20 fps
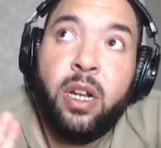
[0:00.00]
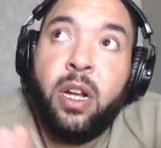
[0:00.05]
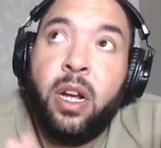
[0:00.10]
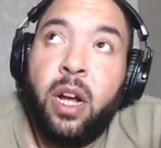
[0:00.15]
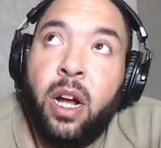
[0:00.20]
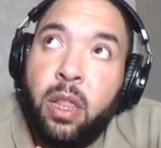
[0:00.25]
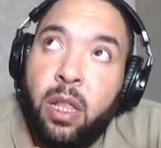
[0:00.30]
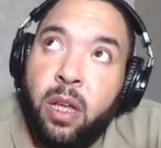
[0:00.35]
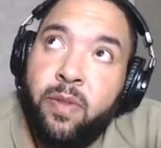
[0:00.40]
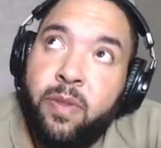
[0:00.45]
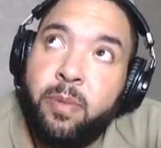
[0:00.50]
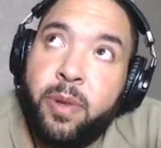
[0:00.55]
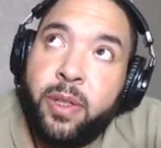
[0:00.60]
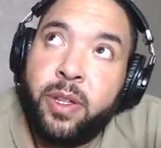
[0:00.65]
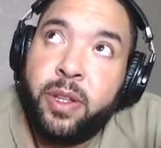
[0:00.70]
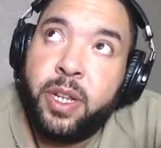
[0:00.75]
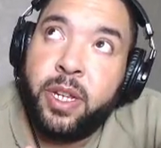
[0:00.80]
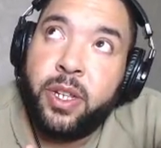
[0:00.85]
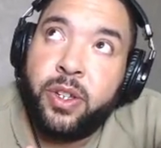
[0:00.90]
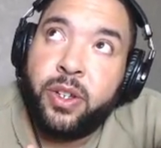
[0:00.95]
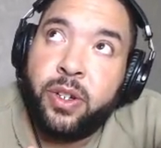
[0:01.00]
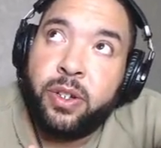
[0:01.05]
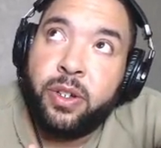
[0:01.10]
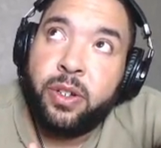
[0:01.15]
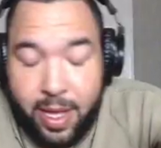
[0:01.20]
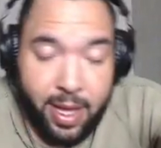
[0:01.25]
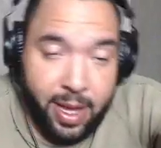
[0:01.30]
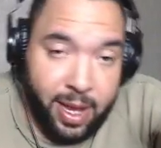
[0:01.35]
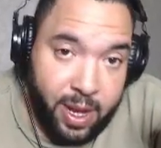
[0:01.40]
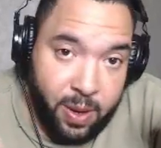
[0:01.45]
I love you, Mother Nature.
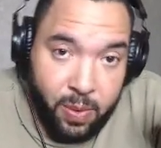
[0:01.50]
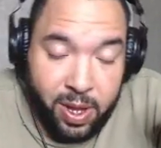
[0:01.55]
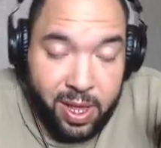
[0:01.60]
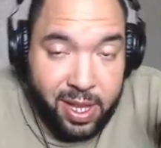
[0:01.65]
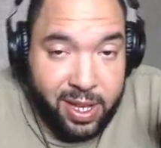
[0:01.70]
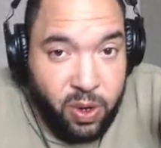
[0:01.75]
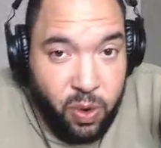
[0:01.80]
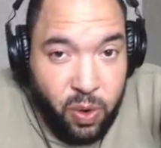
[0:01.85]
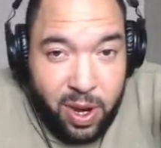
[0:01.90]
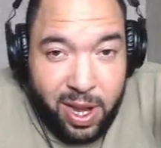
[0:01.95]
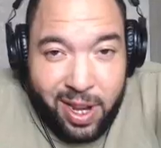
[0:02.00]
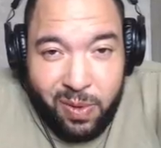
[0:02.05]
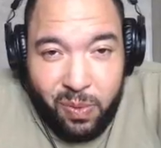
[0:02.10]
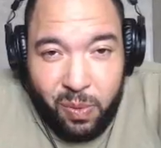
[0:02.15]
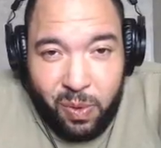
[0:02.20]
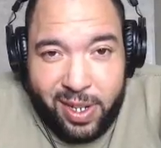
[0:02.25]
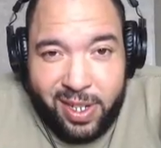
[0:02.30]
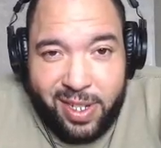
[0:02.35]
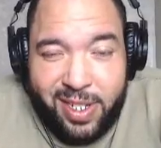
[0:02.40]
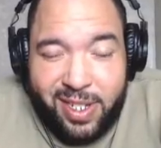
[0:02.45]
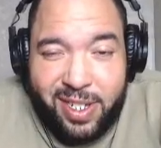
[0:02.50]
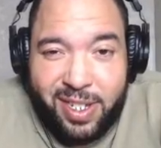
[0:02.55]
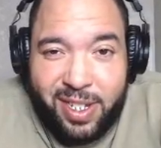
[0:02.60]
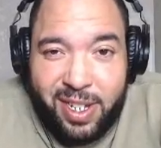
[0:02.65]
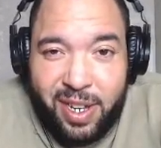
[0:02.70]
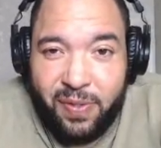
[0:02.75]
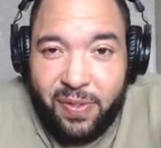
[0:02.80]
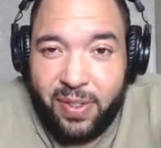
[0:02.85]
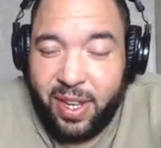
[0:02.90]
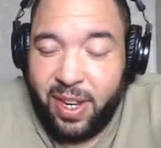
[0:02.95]
Anyway, let's go ahead and watch this
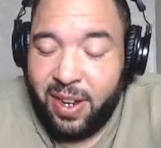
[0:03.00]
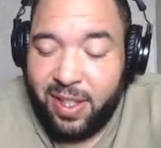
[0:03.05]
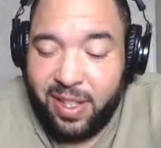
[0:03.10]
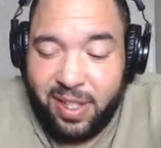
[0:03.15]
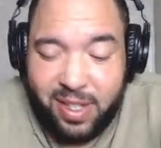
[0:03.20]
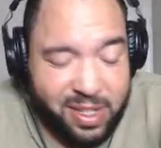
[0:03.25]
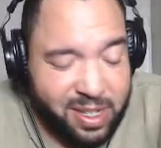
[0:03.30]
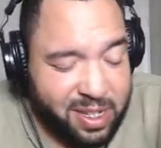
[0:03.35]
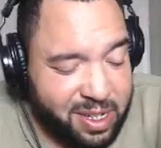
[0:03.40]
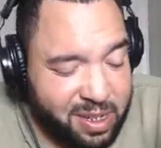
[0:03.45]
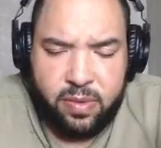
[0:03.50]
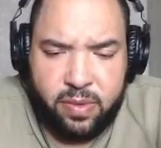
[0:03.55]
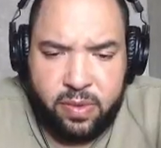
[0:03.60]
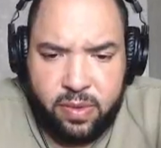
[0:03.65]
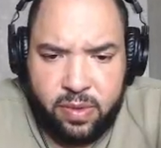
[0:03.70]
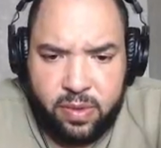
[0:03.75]
chef tear this up.